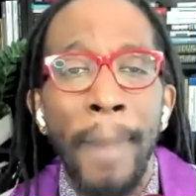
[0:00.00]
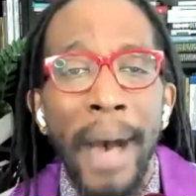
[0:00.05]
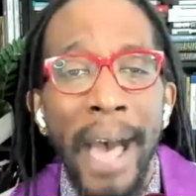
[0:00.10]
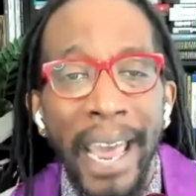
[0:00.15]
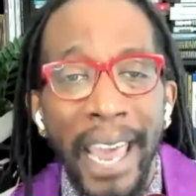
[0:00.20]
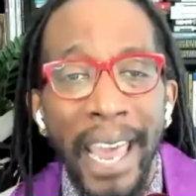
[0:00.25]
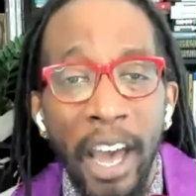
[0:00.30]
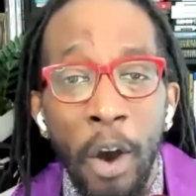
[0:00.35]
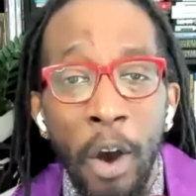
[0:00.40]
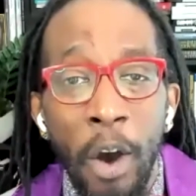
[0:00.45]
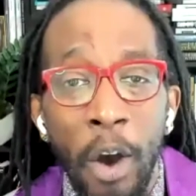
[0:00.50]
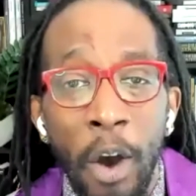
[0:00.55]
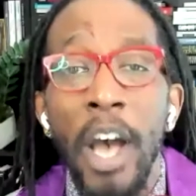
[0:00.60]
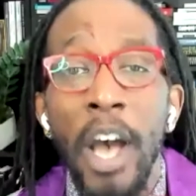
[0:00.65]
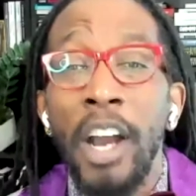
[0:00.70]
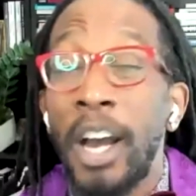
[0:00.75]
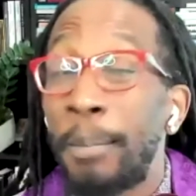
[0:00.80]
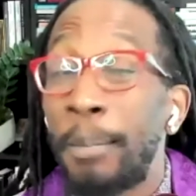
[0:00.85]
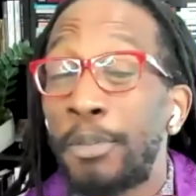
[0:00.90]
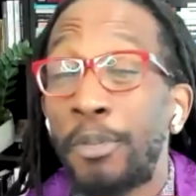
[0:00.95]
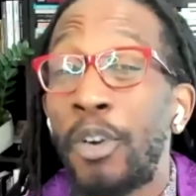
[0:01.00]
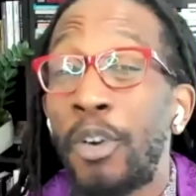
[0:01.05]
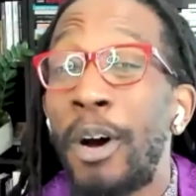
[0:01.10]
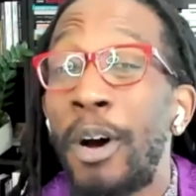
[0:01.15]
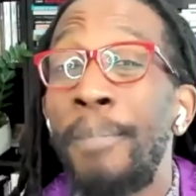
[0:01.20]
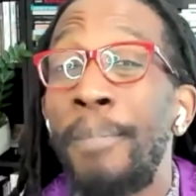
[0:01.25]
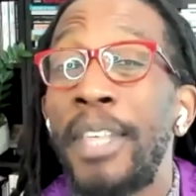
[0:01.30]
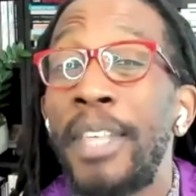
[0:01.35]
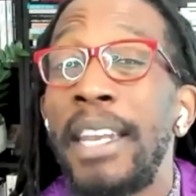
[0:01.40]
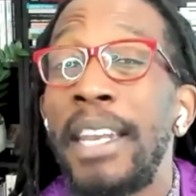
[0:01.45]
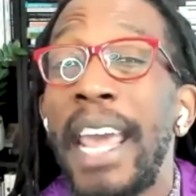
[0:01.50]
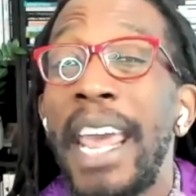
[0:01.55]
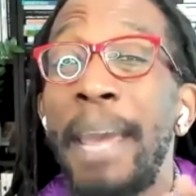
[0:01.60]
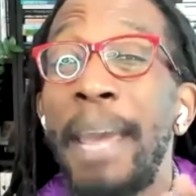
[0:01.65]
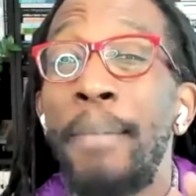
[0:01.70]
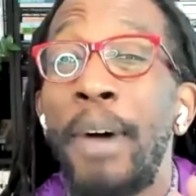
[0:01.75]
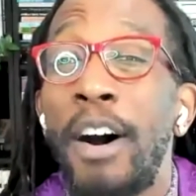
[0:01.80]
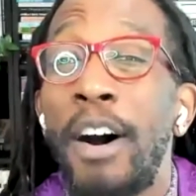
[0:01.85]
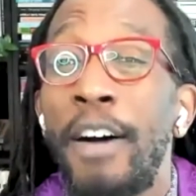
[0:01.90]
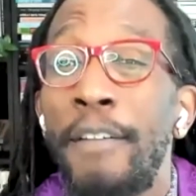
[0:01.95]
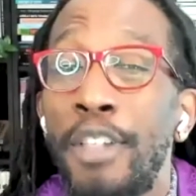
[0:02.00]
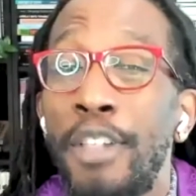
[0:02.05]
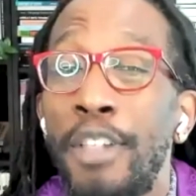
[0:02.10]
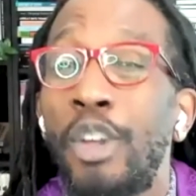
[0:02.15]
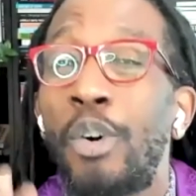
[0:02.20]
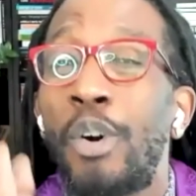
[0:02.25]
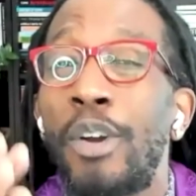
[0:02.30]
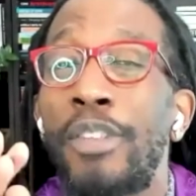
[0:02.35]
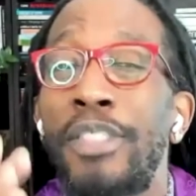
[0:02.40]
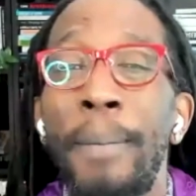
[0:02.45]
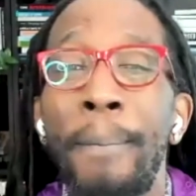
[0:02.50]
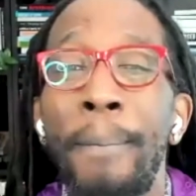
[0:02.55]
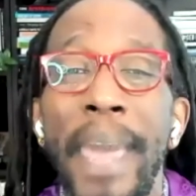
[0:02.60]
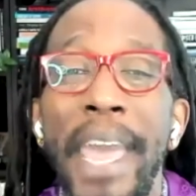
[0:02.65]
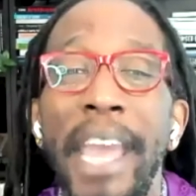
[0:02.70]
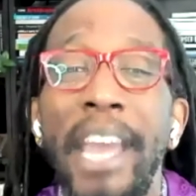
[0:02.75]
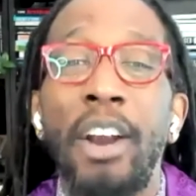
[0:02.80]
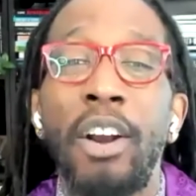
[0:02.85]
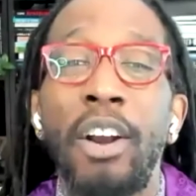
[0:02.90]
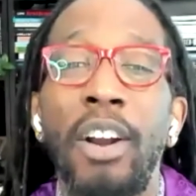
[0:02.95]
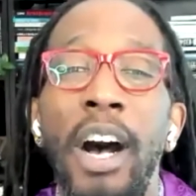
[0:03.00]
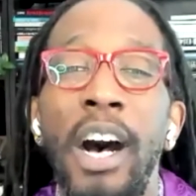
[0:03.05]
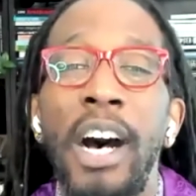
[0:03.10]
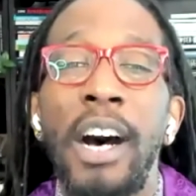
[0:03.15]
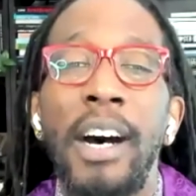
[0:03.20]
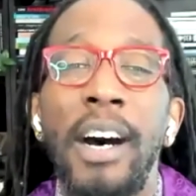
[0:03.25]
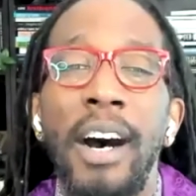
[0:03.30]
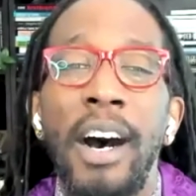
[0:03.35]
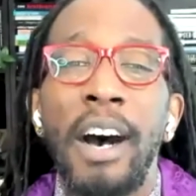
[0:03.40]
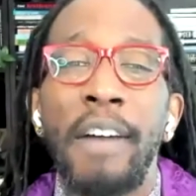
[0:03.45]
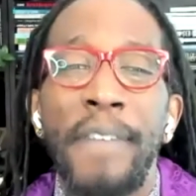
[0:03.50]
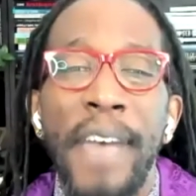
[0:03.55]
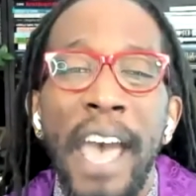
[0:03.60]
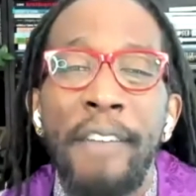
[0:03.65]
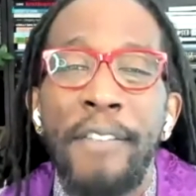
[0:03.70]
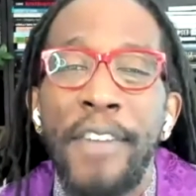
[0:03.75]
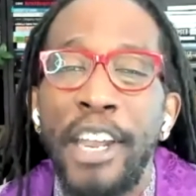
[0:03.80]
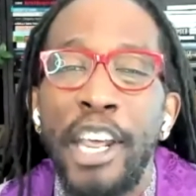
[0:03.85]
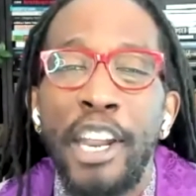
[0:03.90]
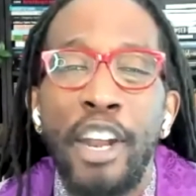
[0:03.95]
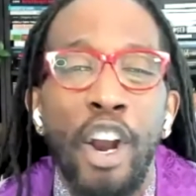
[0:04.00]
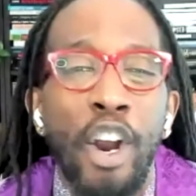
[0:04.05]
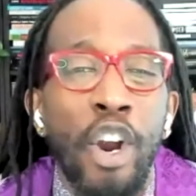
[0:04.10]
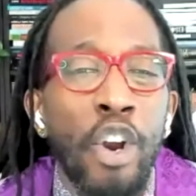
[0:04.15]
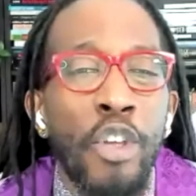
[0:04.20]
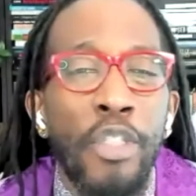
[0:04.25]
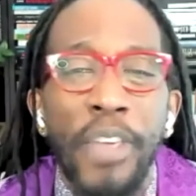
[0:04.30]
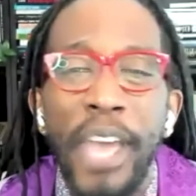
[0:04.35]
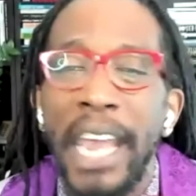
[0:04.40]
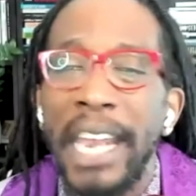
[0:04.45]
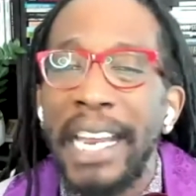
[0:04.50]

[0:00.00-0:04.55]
My help comes from the name of the Lord, the maker of heaven and earth.